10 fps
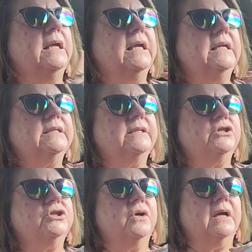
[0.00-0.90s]
it's
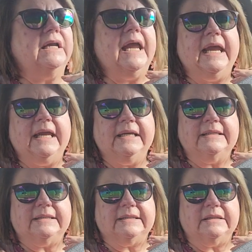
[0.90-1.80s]
Sean
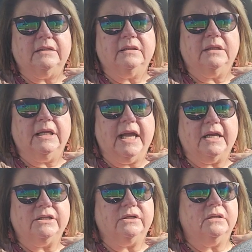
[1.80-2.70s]
Hayes, the
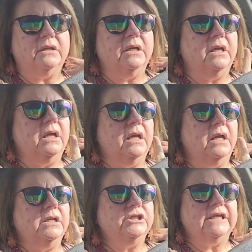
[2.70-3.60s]
actor,
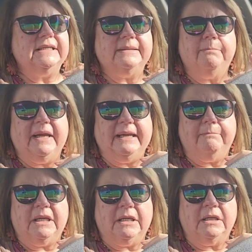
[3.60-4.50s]
Jason
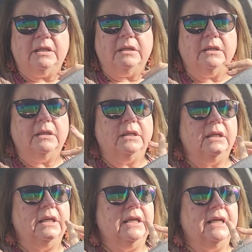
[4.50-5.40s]
Bateman,
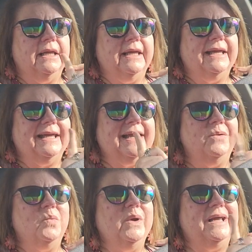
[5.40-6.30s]

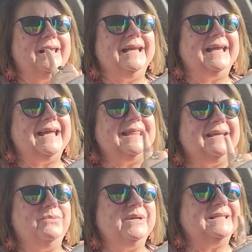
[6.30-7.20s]
and Will, and I can't
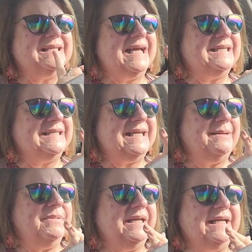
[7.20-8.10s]
think of Will's last
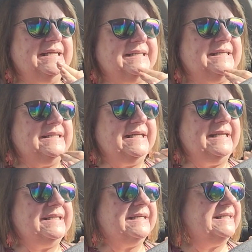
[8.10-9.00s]
name, but he's
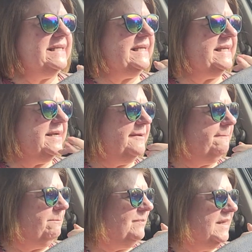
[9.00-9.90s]
he does the
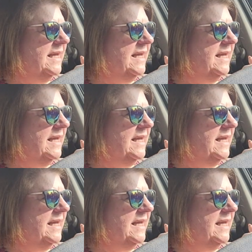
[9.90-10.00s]
um,